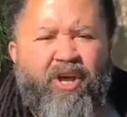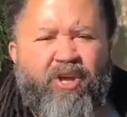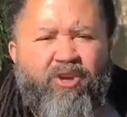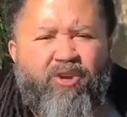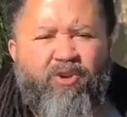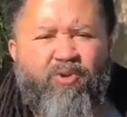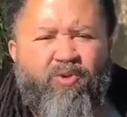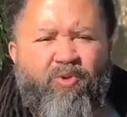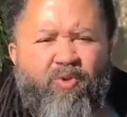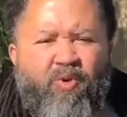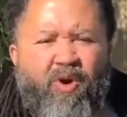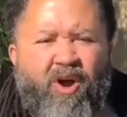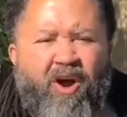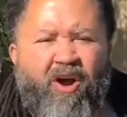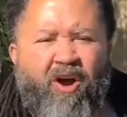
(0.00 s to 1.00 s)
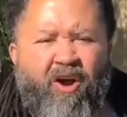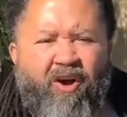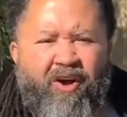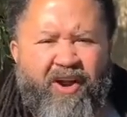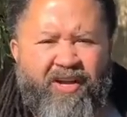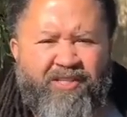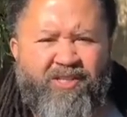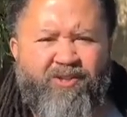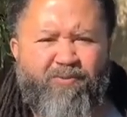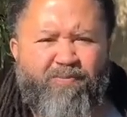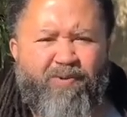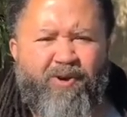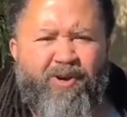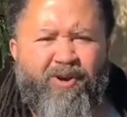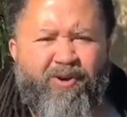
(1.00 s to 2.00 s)
You are a
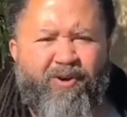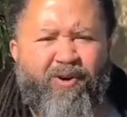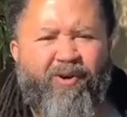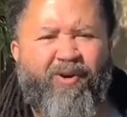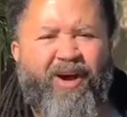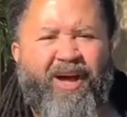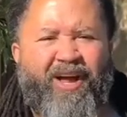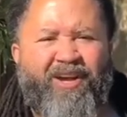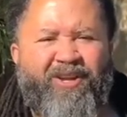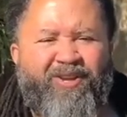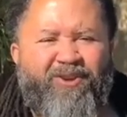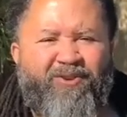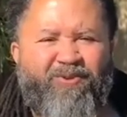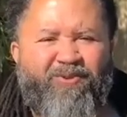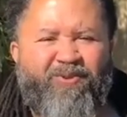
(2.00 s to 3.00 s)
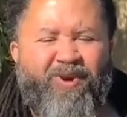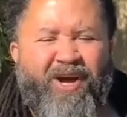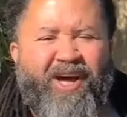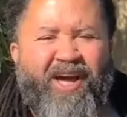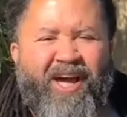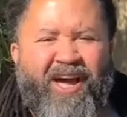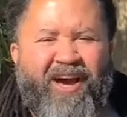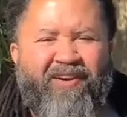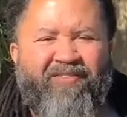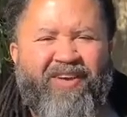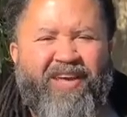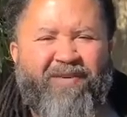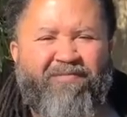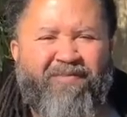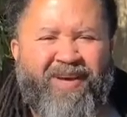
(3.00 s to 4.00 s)
superhero and you have
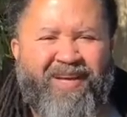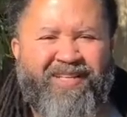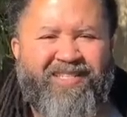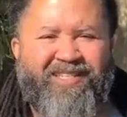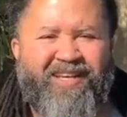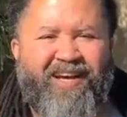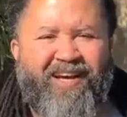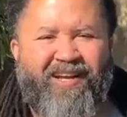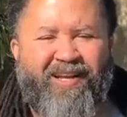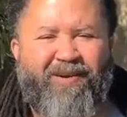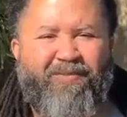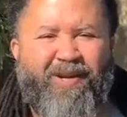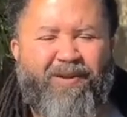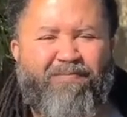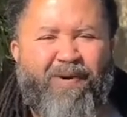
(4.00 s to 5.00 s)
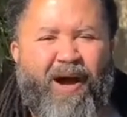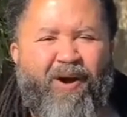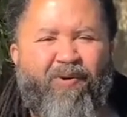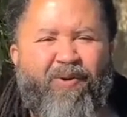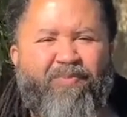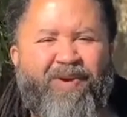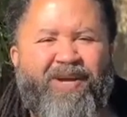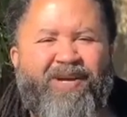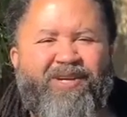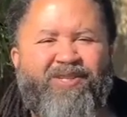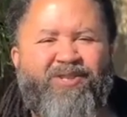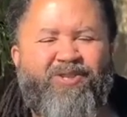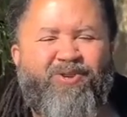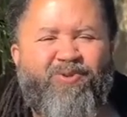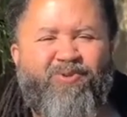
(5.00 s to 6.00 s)
immense unlimited power
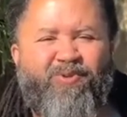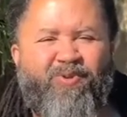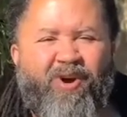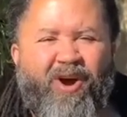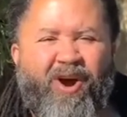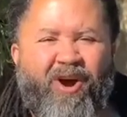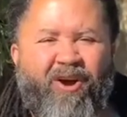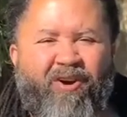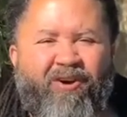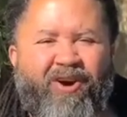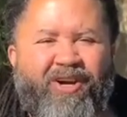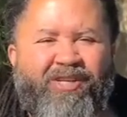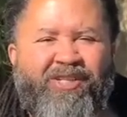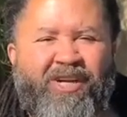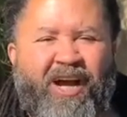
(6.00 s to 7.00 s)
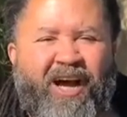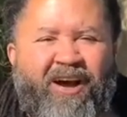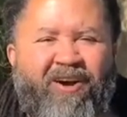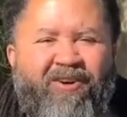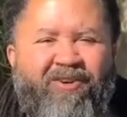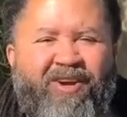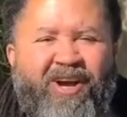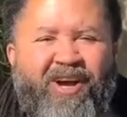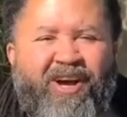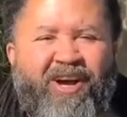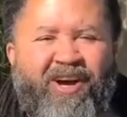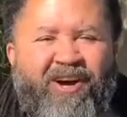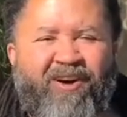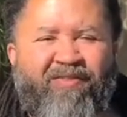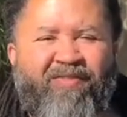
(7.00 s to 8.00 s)
because you are a child
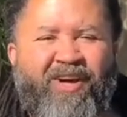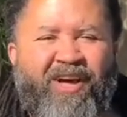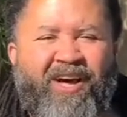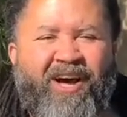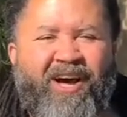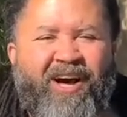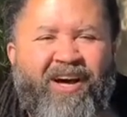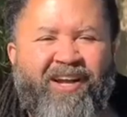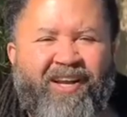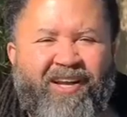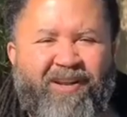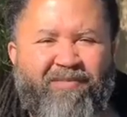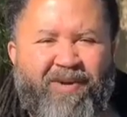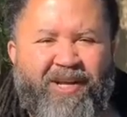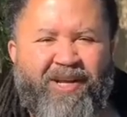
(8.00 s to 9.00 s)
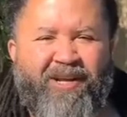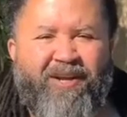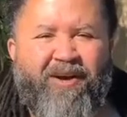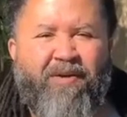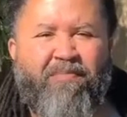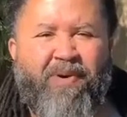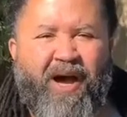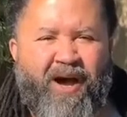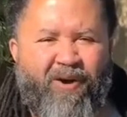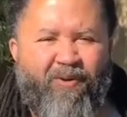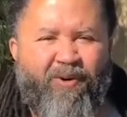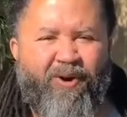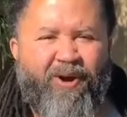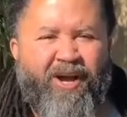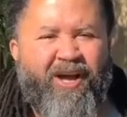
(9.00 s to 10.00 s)
of unlimited
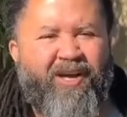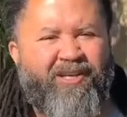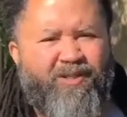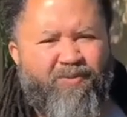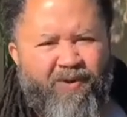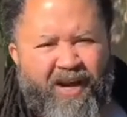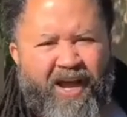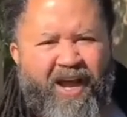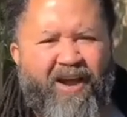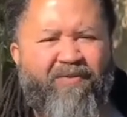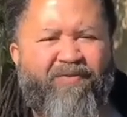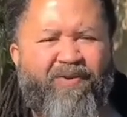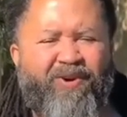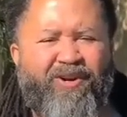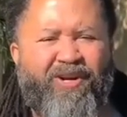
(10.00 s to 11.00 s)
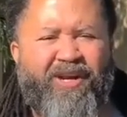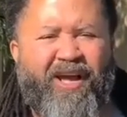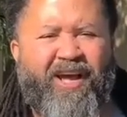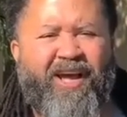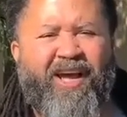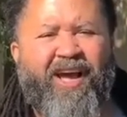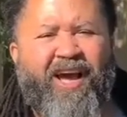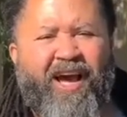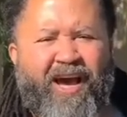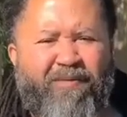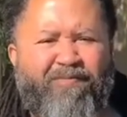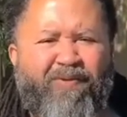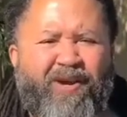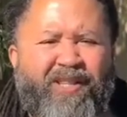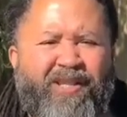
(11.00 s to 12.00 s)
power. That's what I have for you today. I
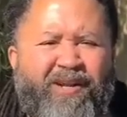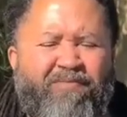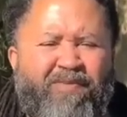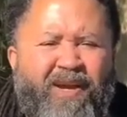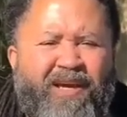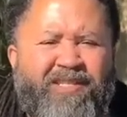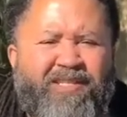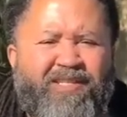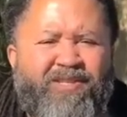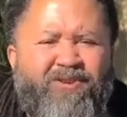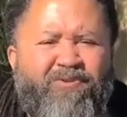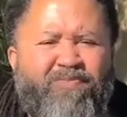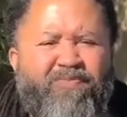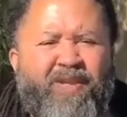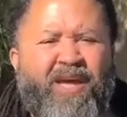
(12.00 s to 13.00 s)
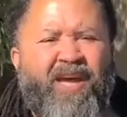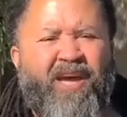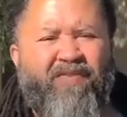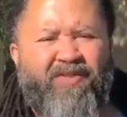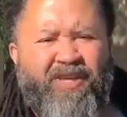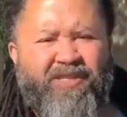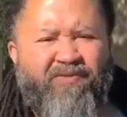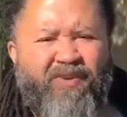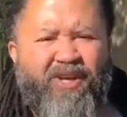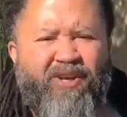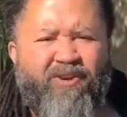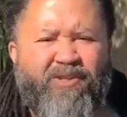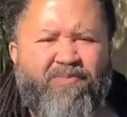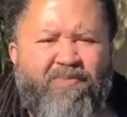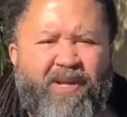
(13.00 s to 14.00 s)
pray that it blesses you. If these
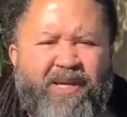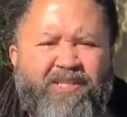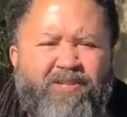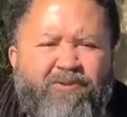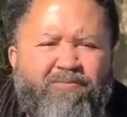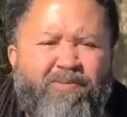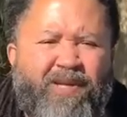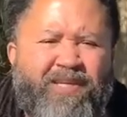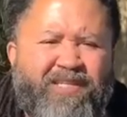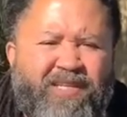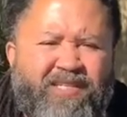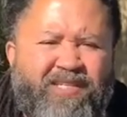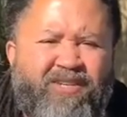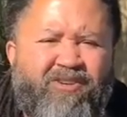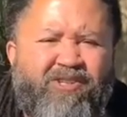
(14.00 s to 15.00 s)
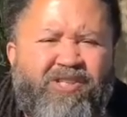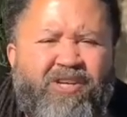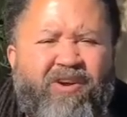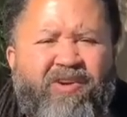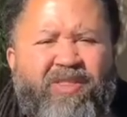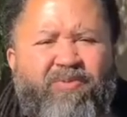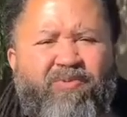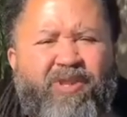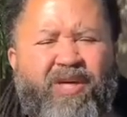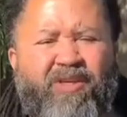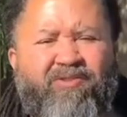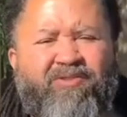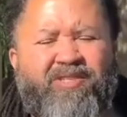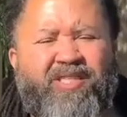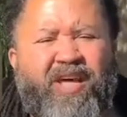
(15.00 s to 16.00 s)
videos bless you, please consider sharing them with
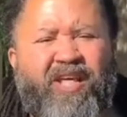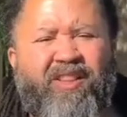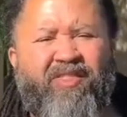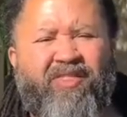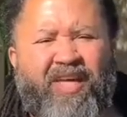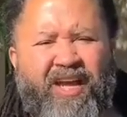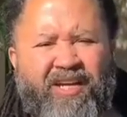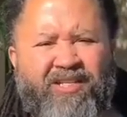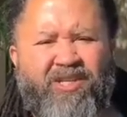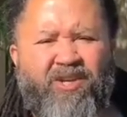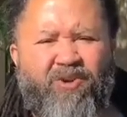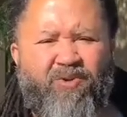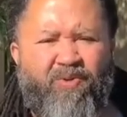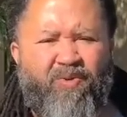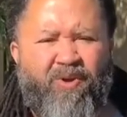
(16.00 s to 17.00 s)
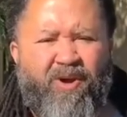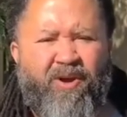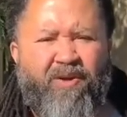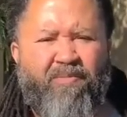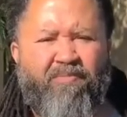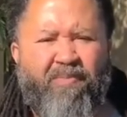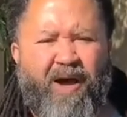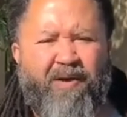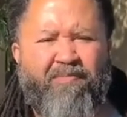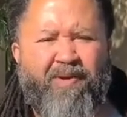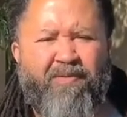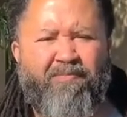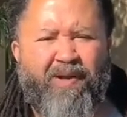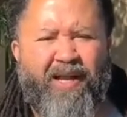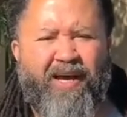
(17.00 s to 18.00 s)
others that they too might be
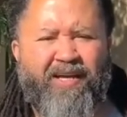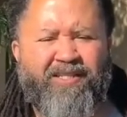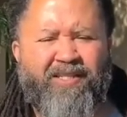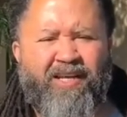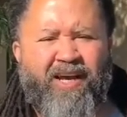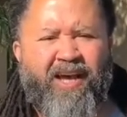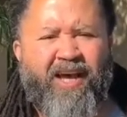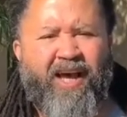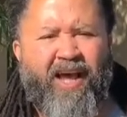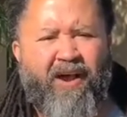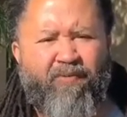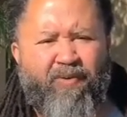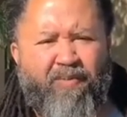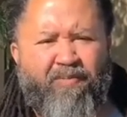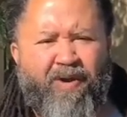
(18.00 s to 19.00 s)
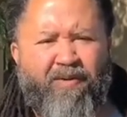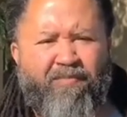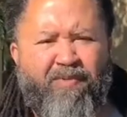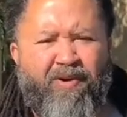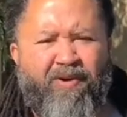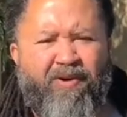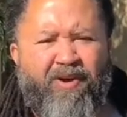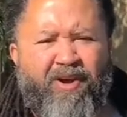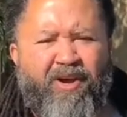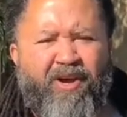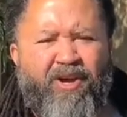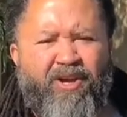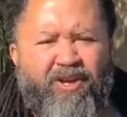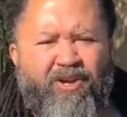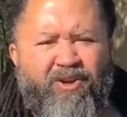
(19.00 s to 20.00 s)
blessed. And remember,
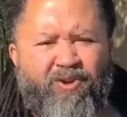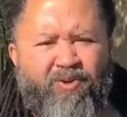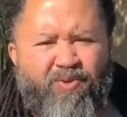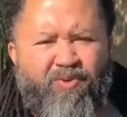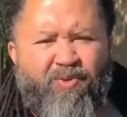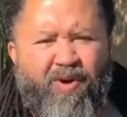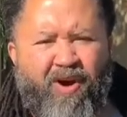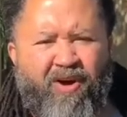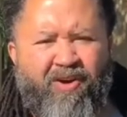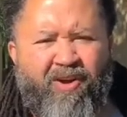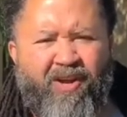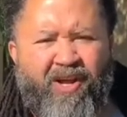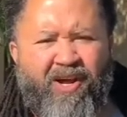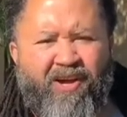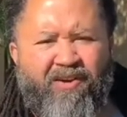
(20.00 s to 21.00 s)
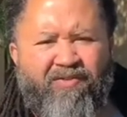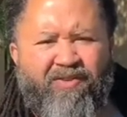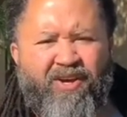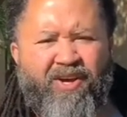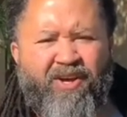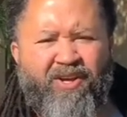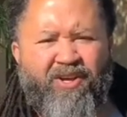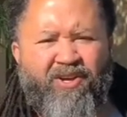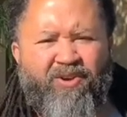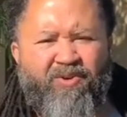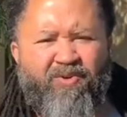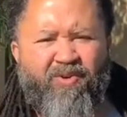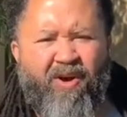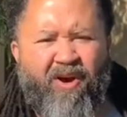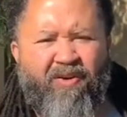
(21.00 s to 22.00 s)
you are loved,
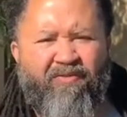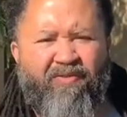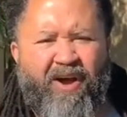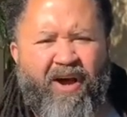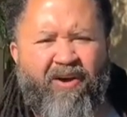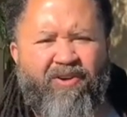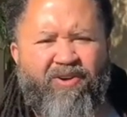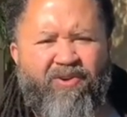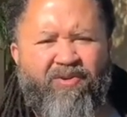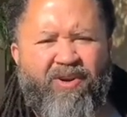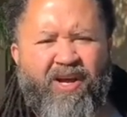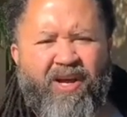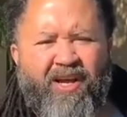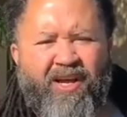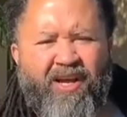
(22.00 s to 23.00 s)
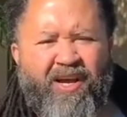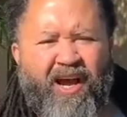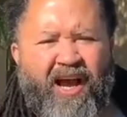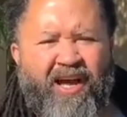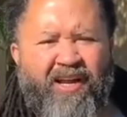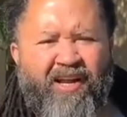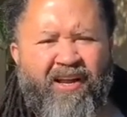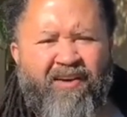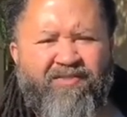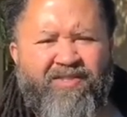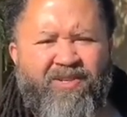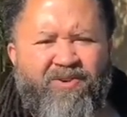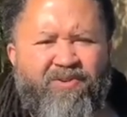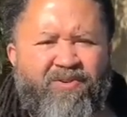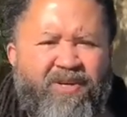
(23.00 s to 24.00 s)
you are valued, God loves
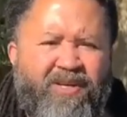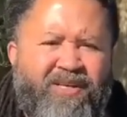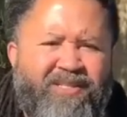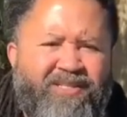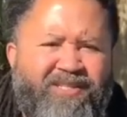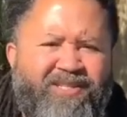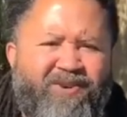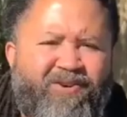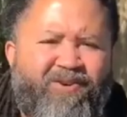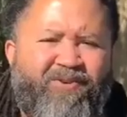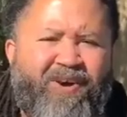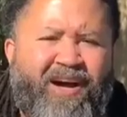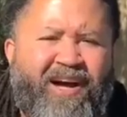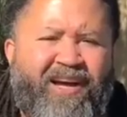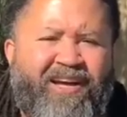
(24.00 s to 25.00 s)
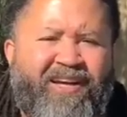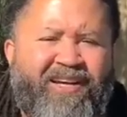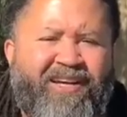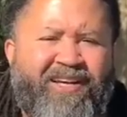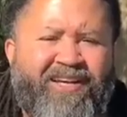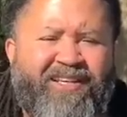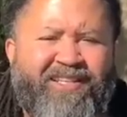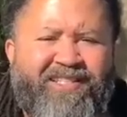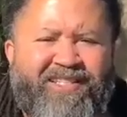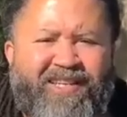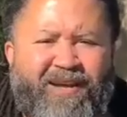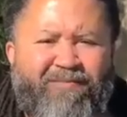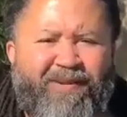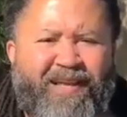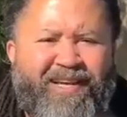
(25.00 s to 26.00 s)
you, so do I.
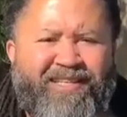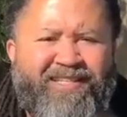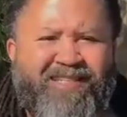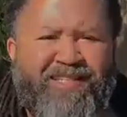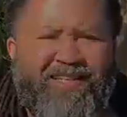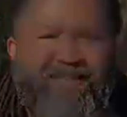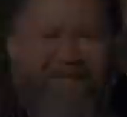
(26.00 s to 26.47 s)
Stay blessed.